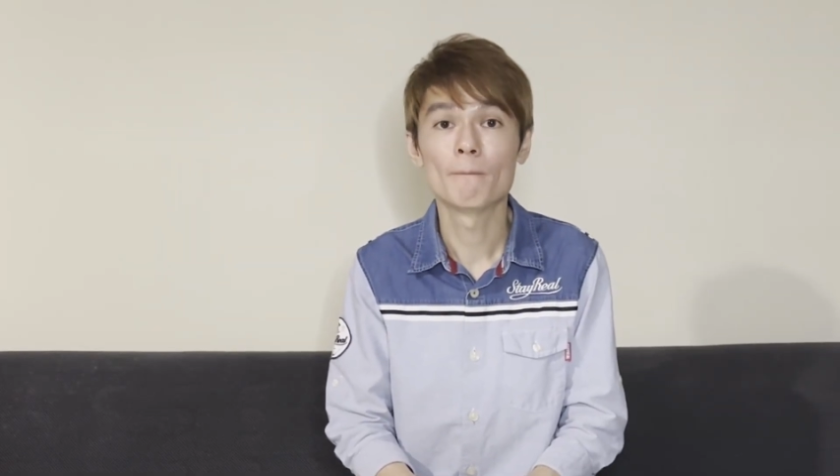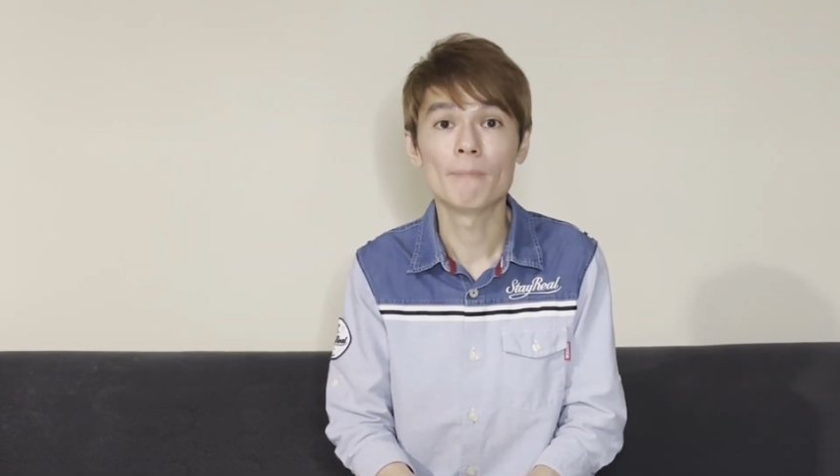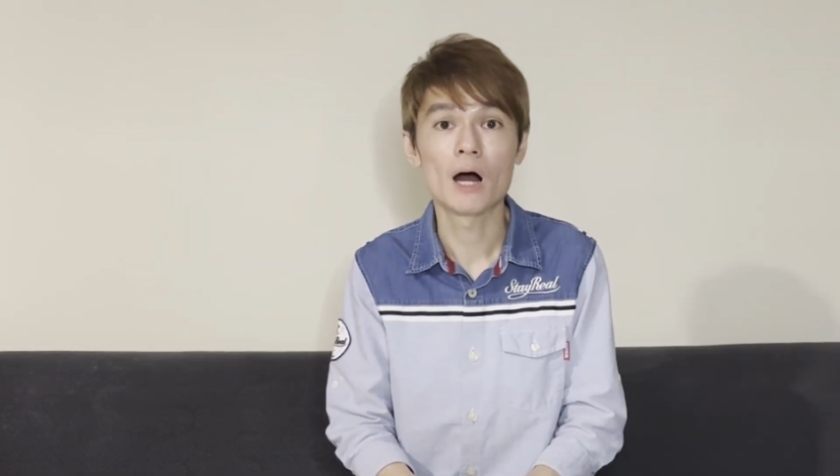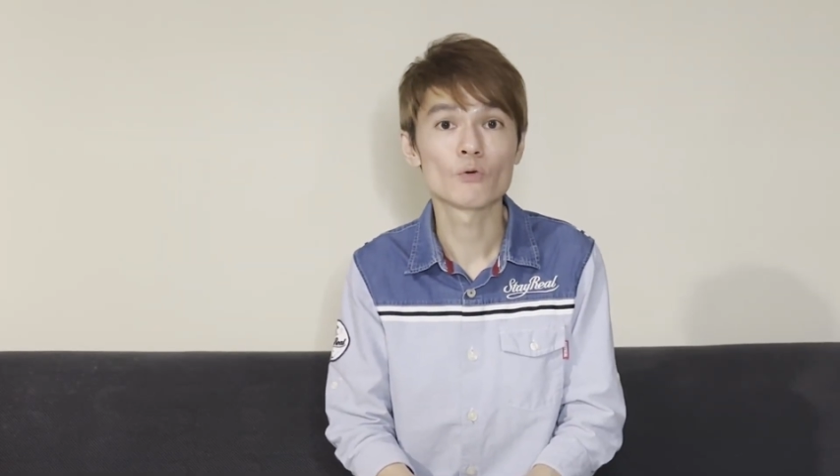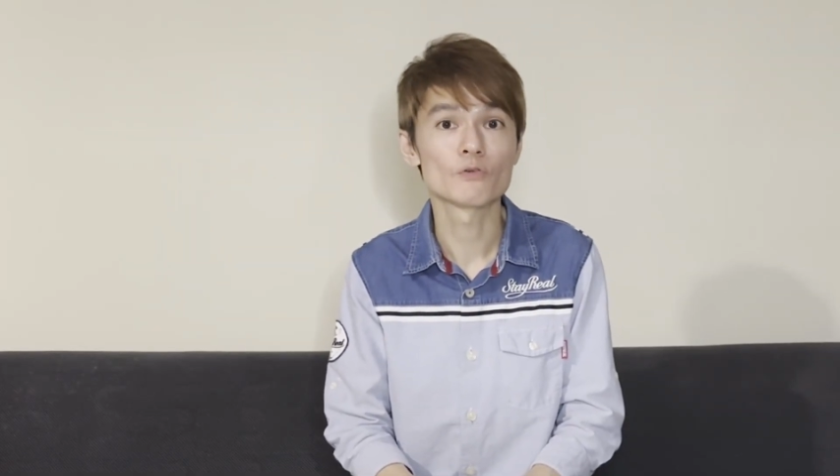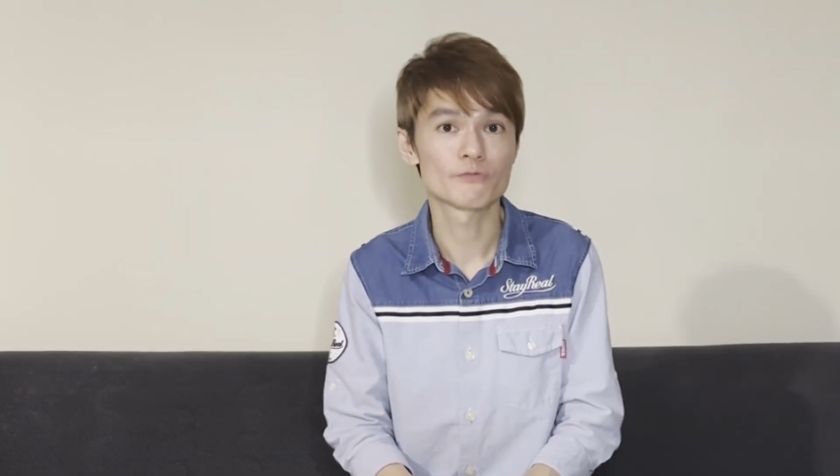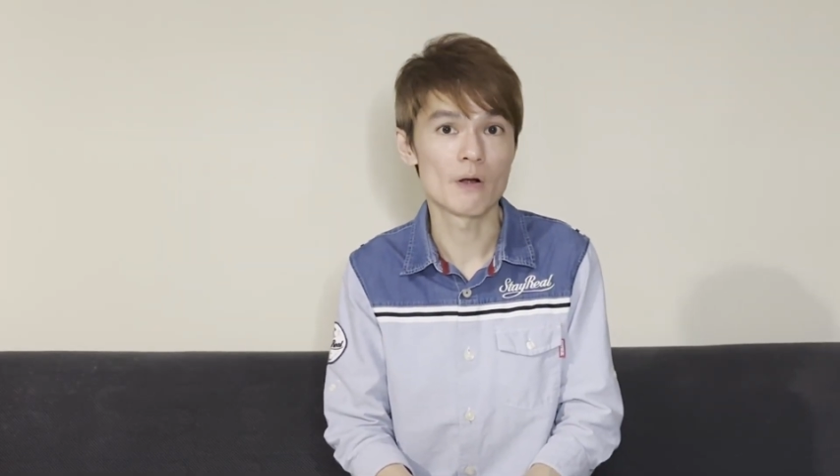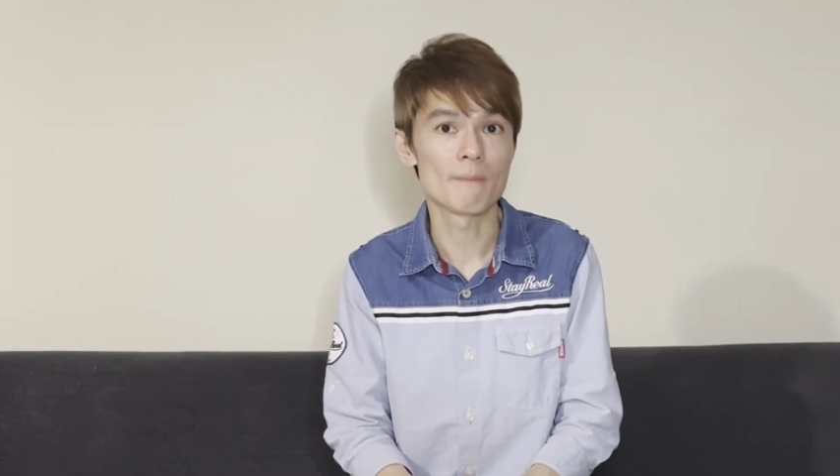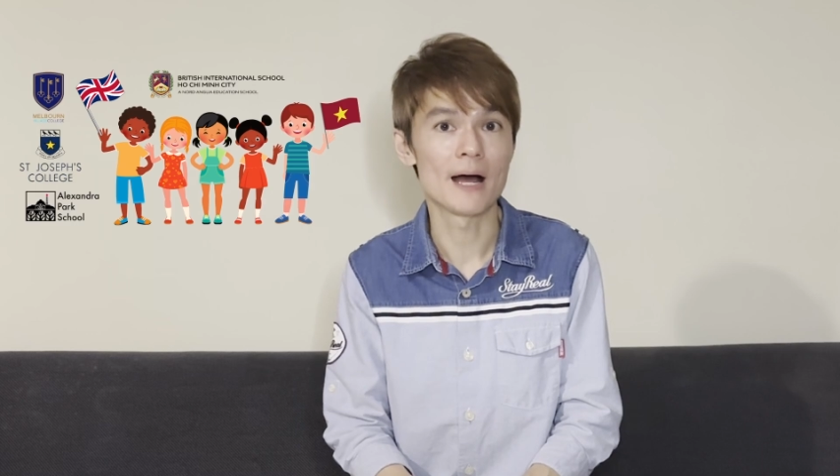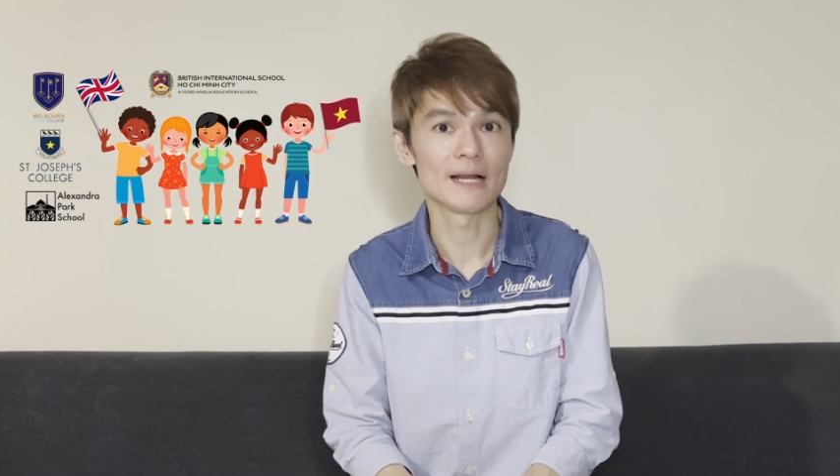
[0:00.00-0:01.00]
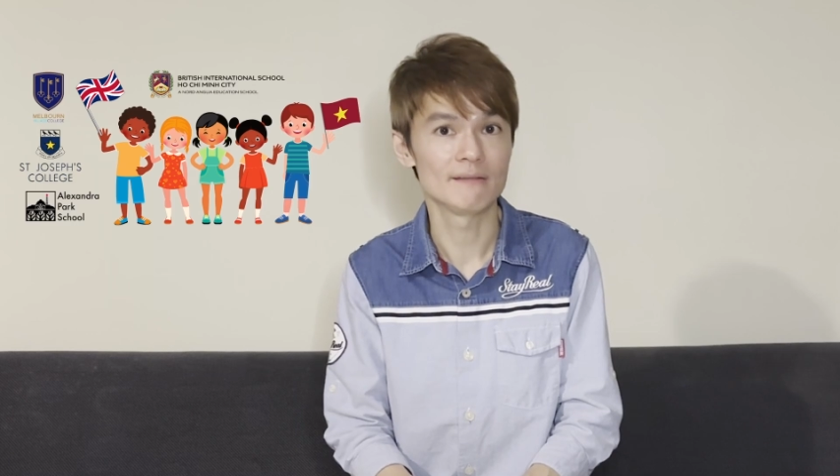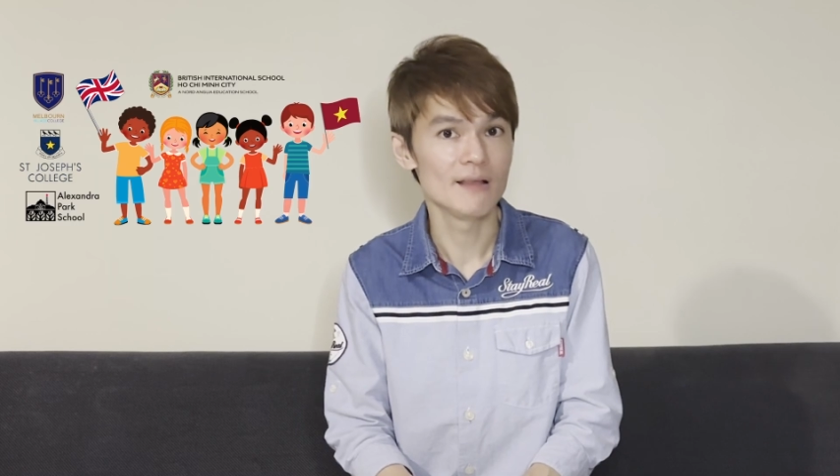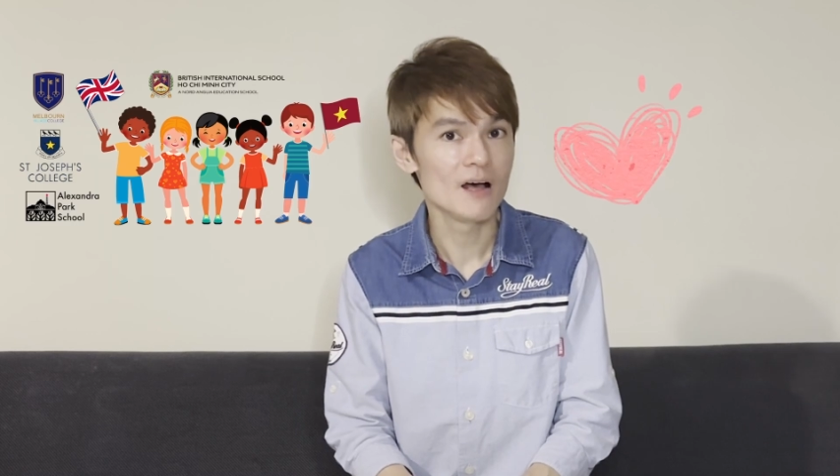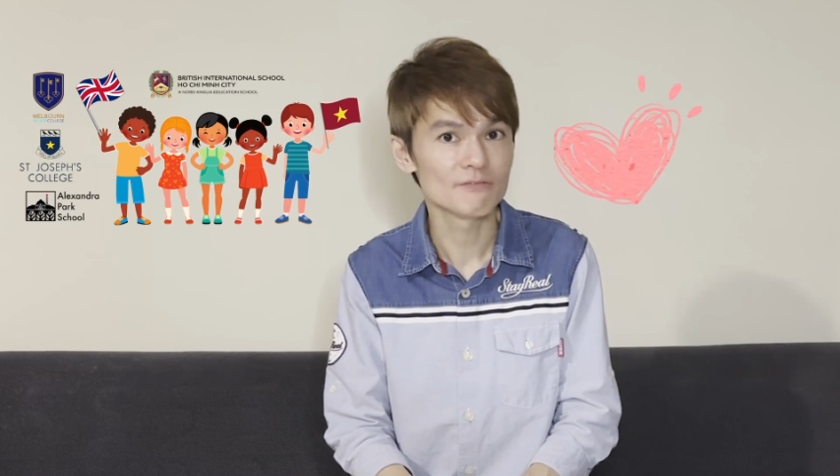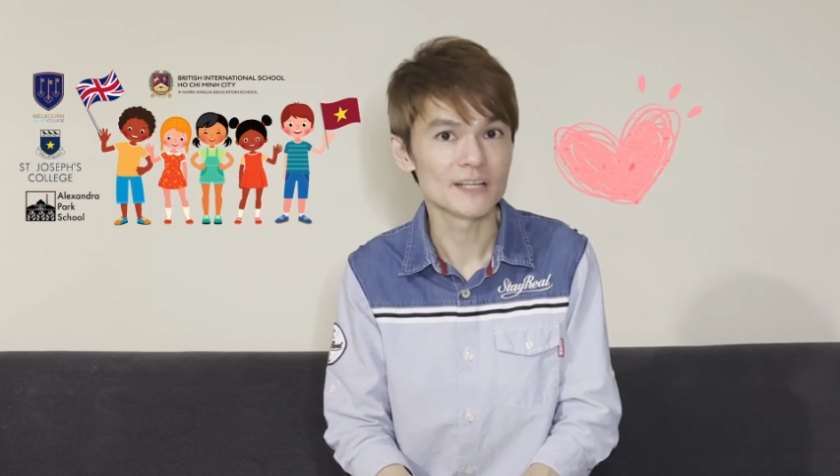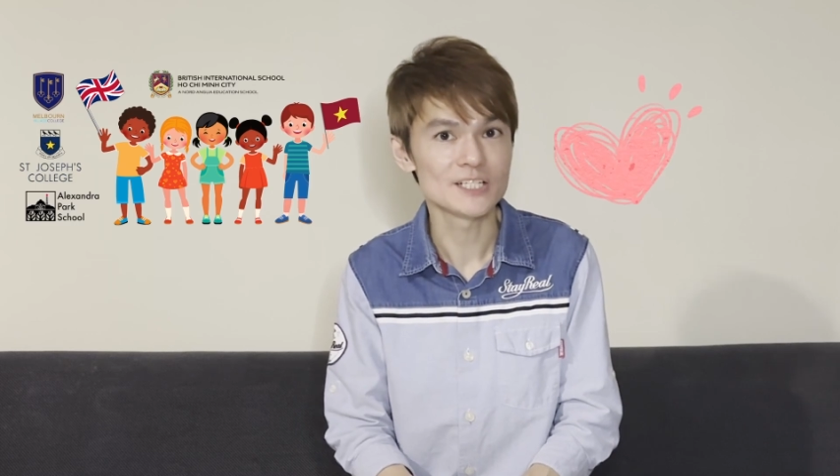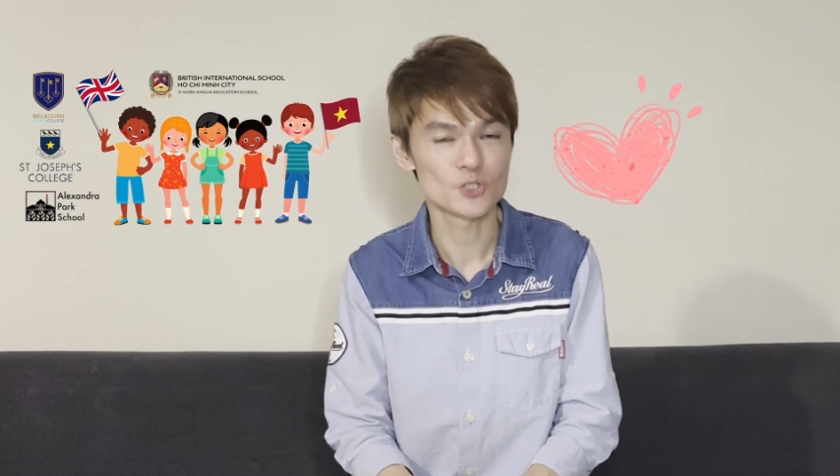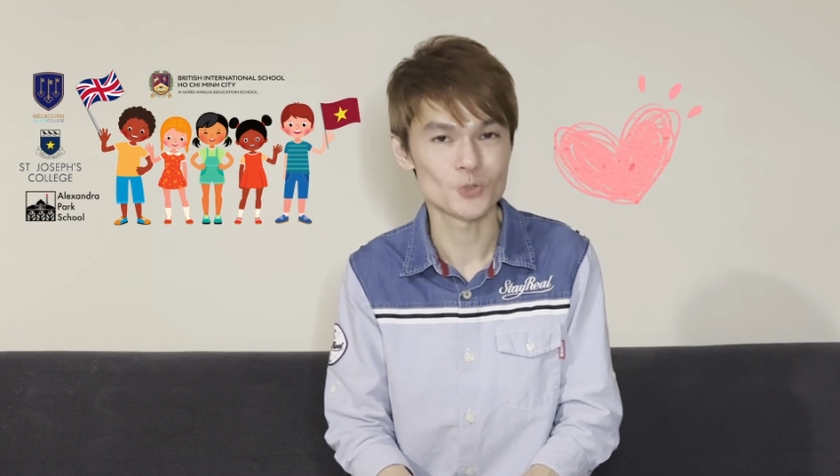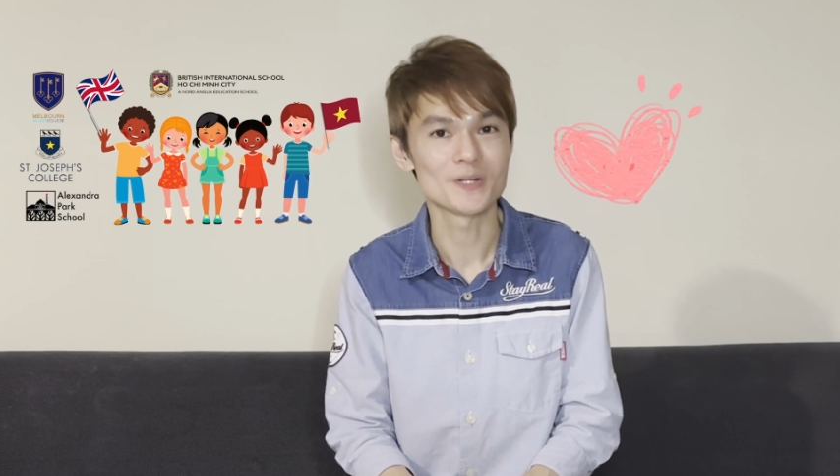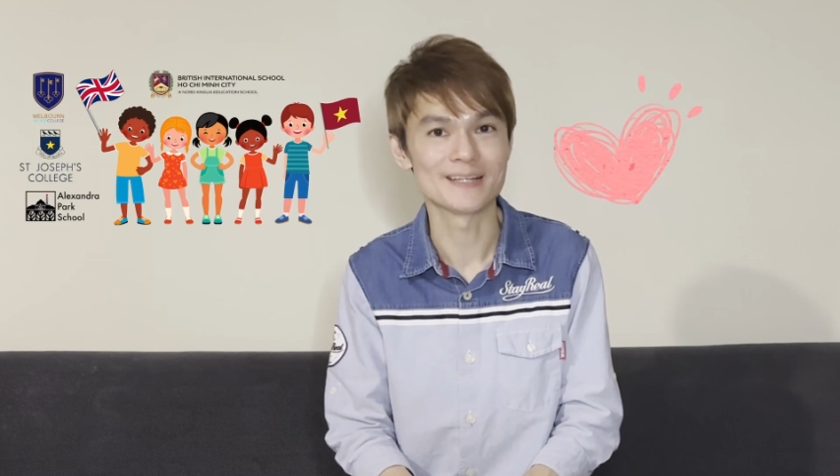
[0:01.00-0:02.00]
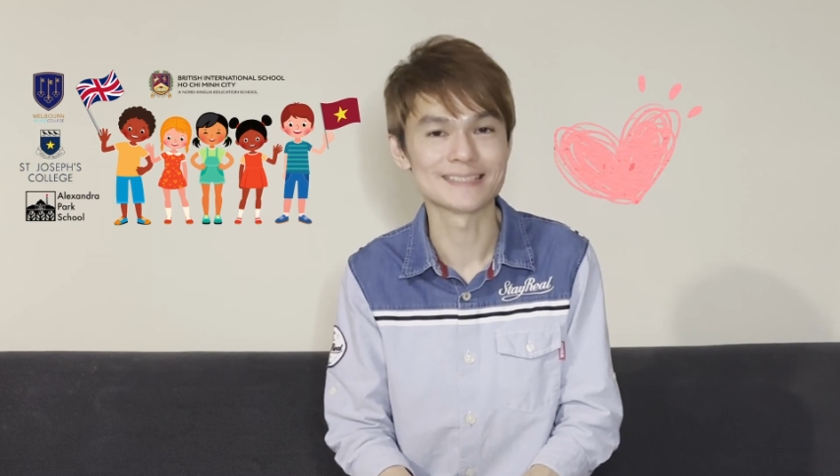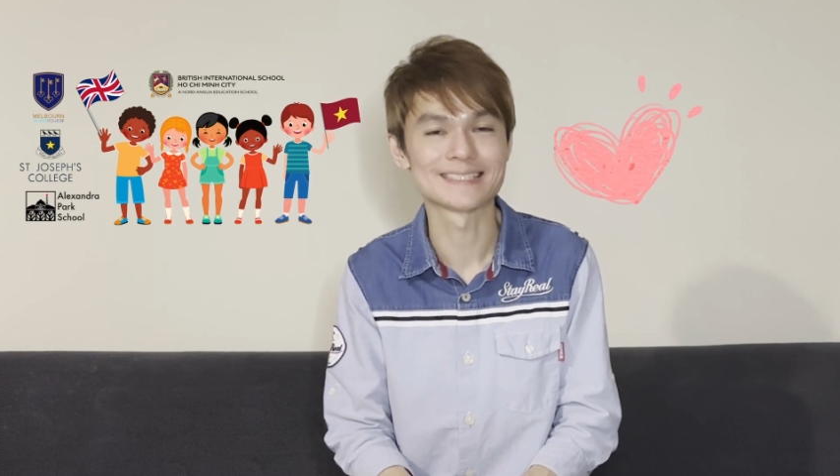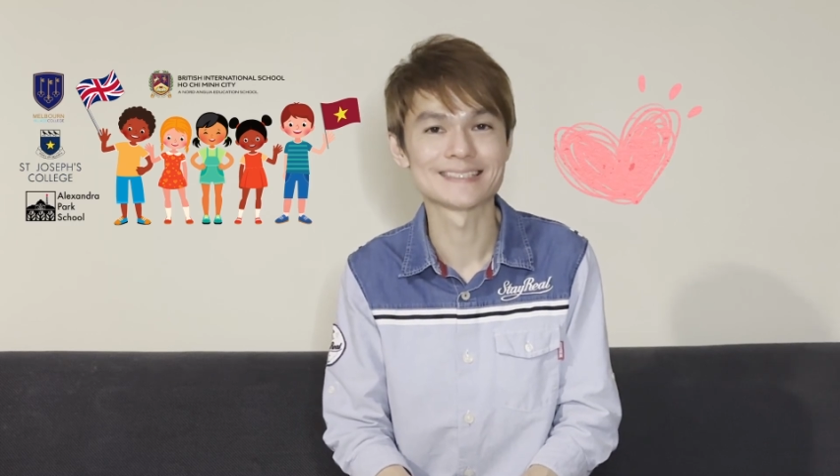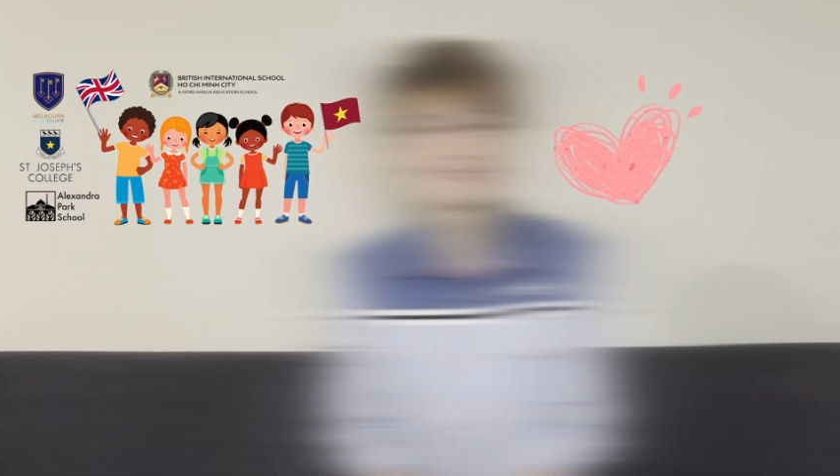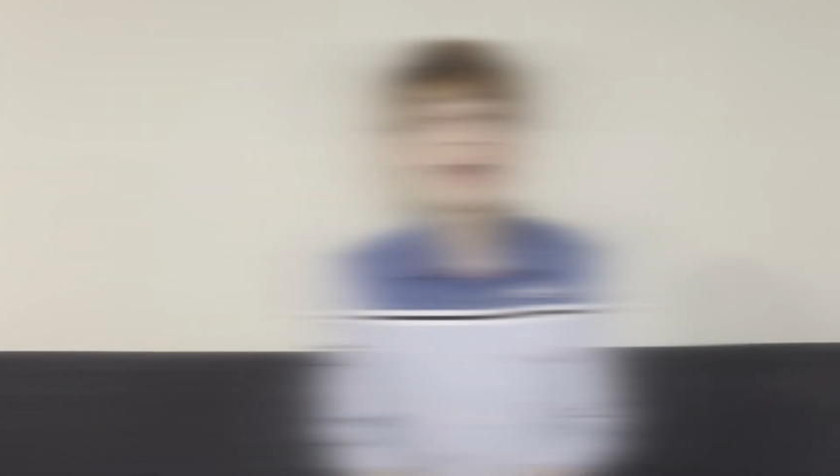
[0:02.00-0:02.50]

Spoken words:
borrowed from my lovely students.